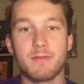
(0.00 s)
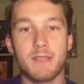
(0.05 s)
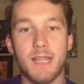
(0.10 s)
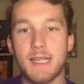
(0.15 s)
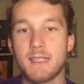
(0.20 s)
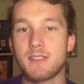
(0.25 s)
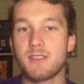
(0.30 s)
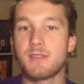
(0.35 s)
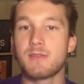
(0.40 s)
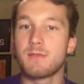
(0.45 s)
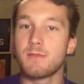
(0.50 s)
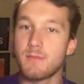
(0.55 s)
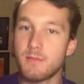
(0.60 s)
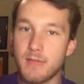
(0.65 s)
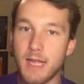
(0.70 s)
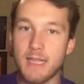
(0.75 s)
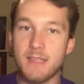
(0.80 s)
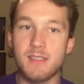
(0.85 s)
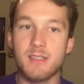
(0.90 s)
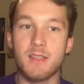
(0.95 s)
That's
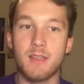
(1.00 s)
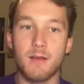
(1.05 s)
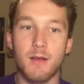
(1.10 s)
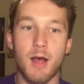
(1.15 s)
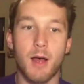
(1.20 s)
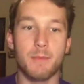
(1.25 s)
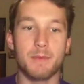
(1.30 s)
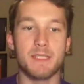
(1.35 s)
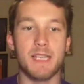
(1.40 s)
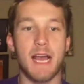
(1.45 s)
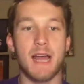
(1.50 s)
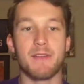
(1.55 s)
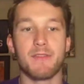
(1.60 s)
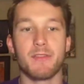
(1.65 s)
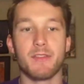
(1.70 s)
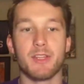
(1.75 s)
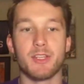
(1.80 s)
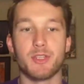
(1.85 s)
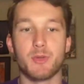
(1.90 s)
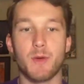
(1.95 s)
the upside
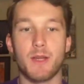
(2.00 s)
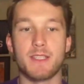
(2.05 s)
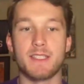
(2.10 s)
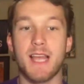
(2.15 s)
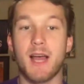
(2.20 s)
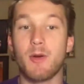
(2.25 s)
for the Twins.